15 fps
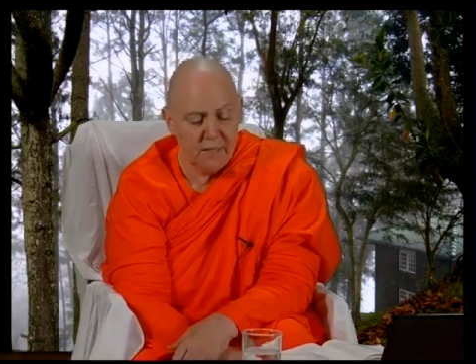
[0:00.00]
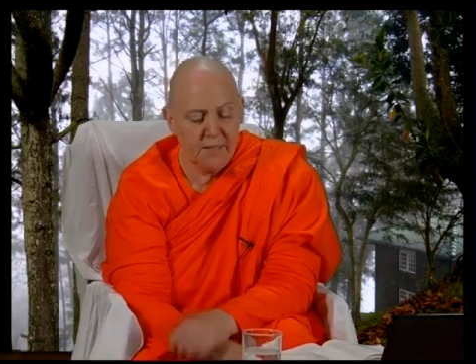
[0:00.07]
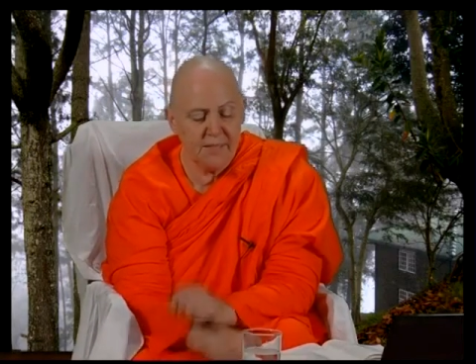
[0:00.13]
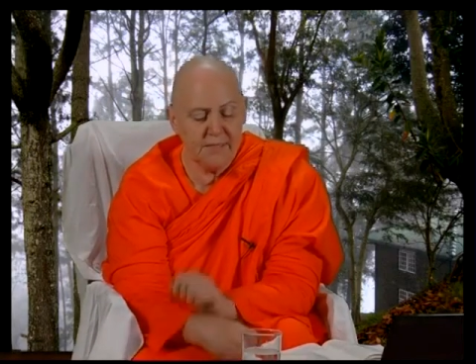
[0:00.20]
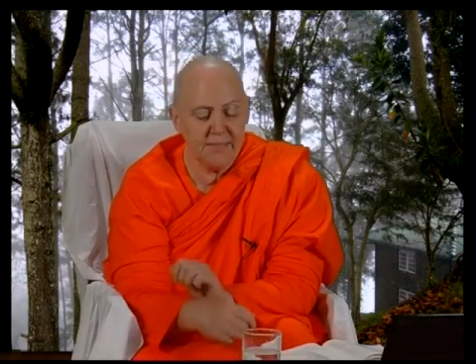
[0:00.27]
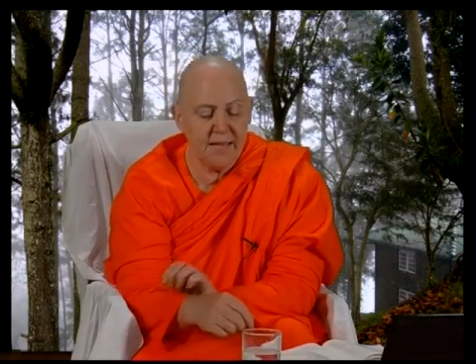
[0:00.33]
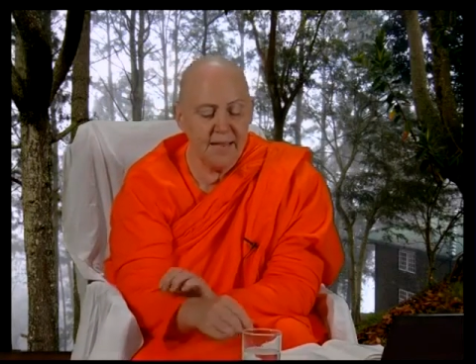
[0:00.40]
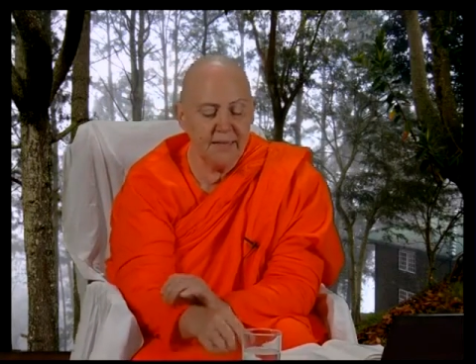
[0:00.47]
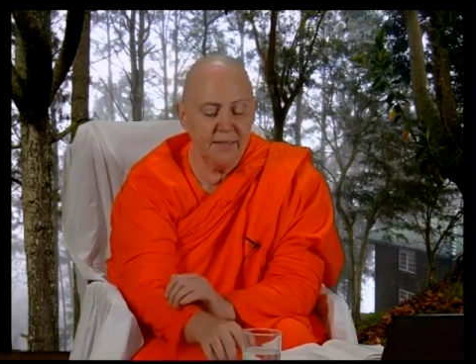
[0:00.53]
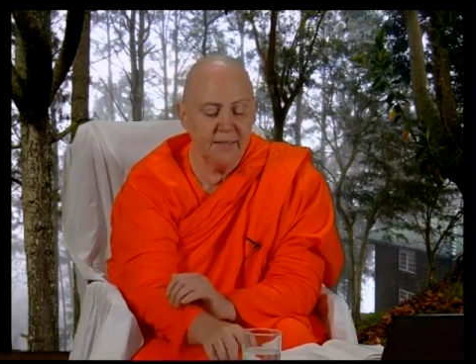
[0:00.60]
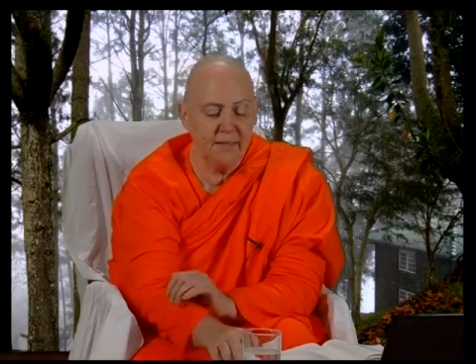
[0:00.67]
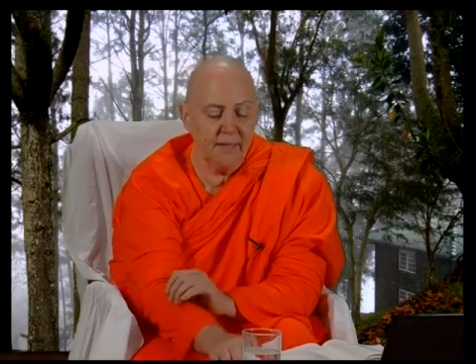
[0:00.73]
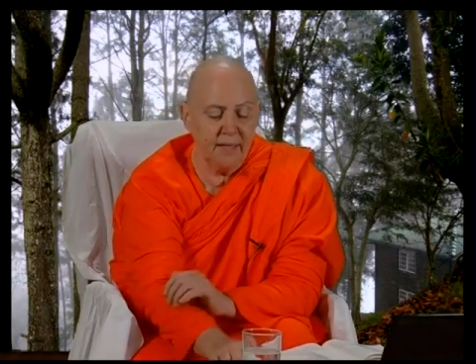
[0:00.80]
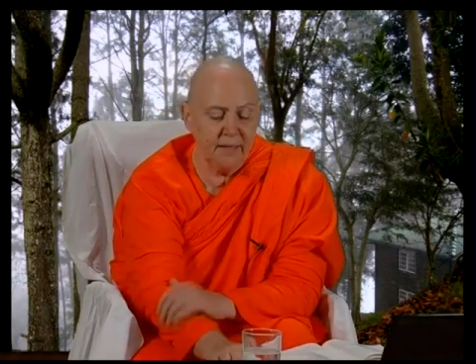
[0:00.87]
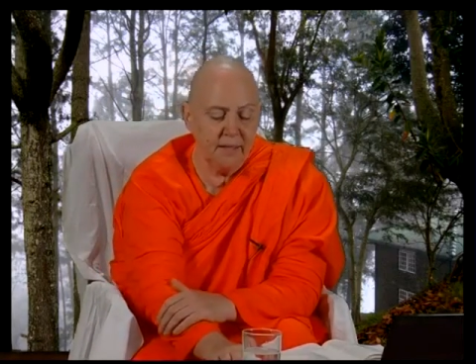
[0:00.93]
The
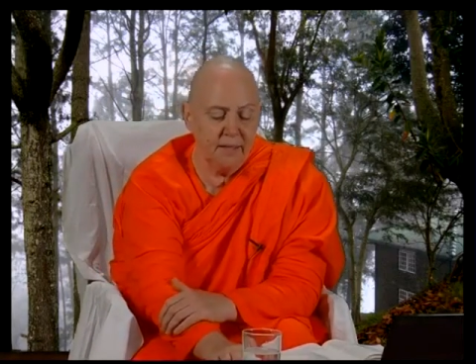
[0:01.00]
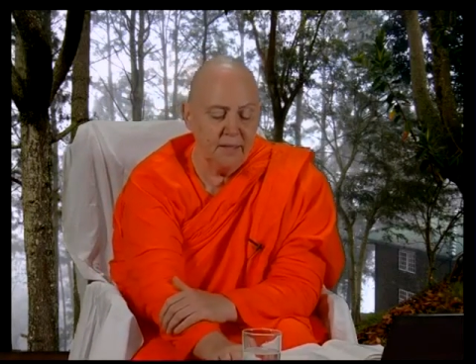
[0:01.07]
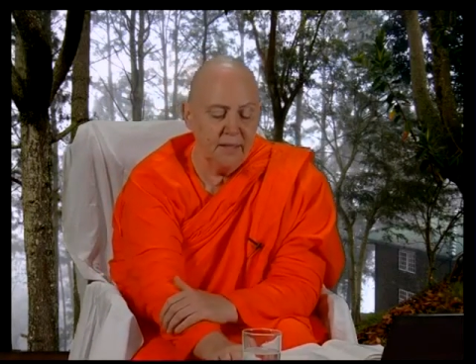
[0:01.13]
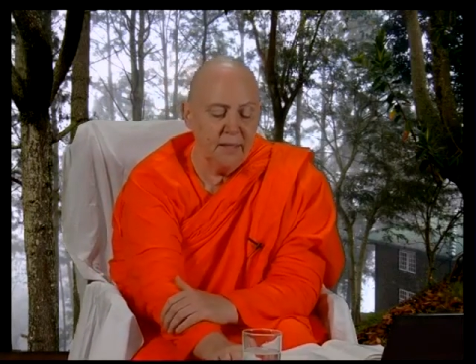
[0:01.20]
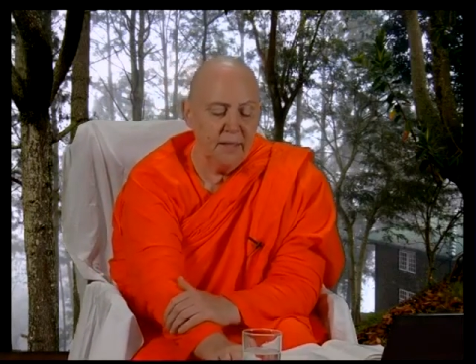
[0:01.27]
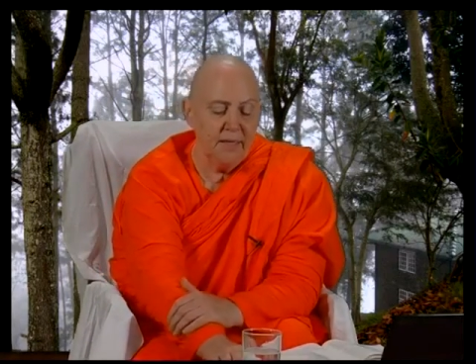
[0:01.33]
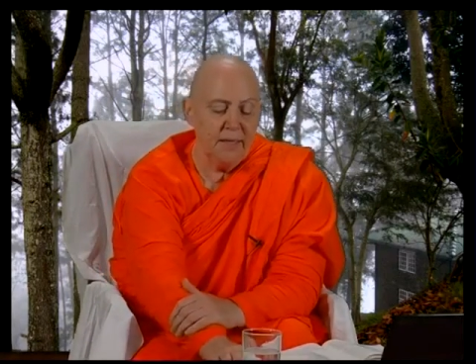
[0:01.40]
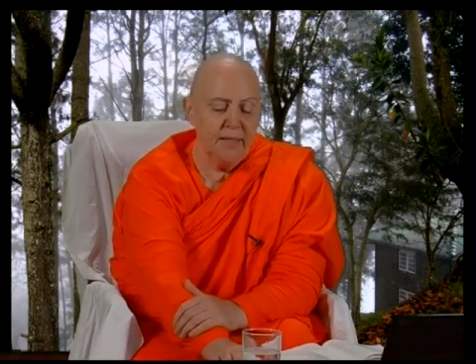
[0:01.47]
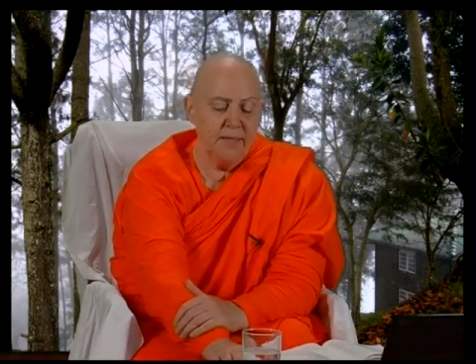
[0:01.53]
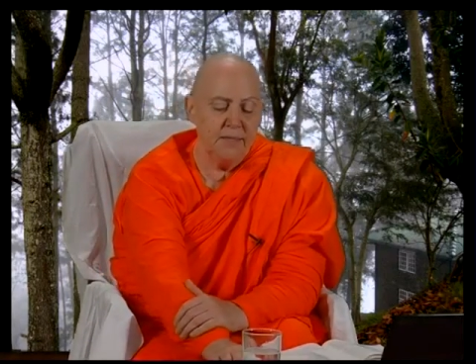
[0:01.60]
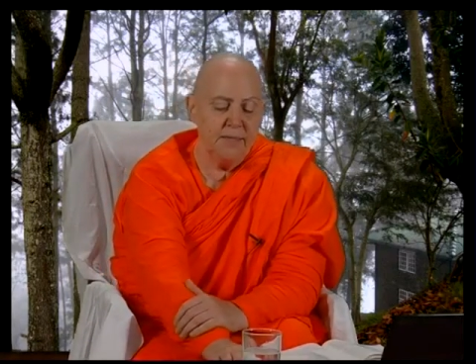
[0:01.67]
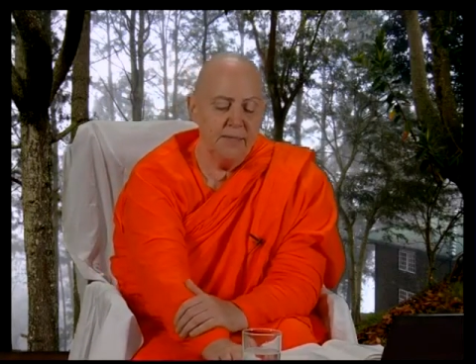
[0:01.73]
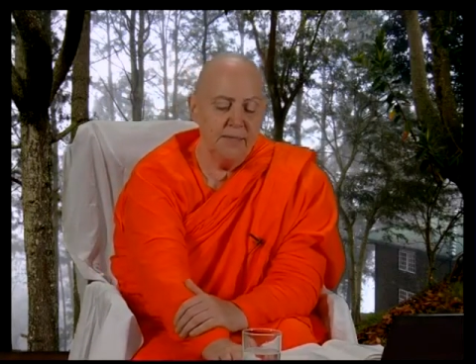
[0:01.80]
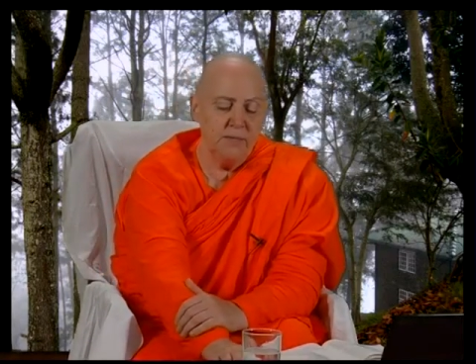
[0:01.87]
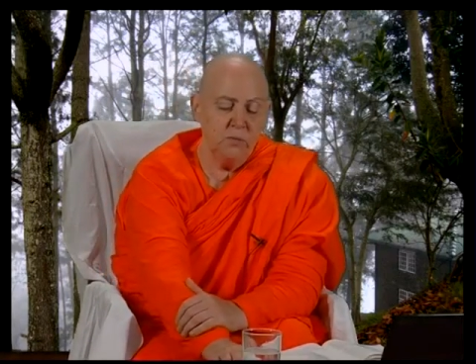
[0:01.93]
second link
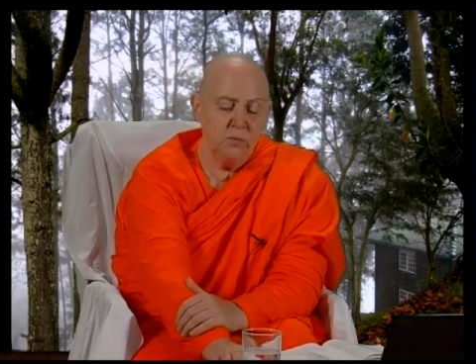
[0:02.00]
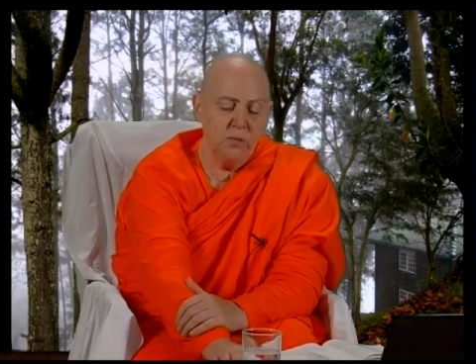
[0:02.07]
is,